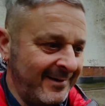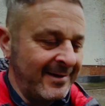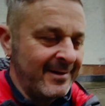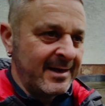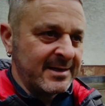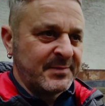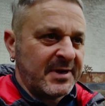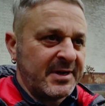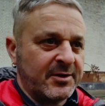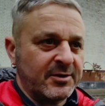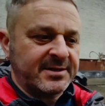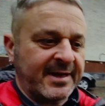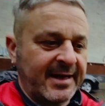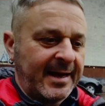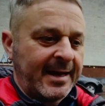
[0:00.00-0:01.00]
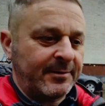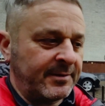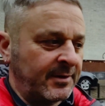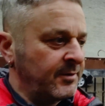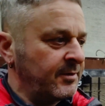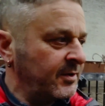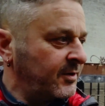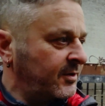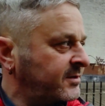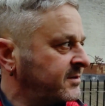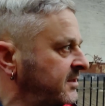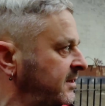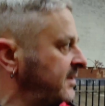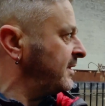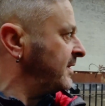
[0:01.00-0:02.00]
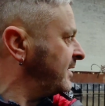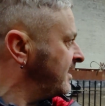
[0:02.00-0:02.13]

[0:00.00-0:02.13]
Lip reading: It's been good to get out though, good to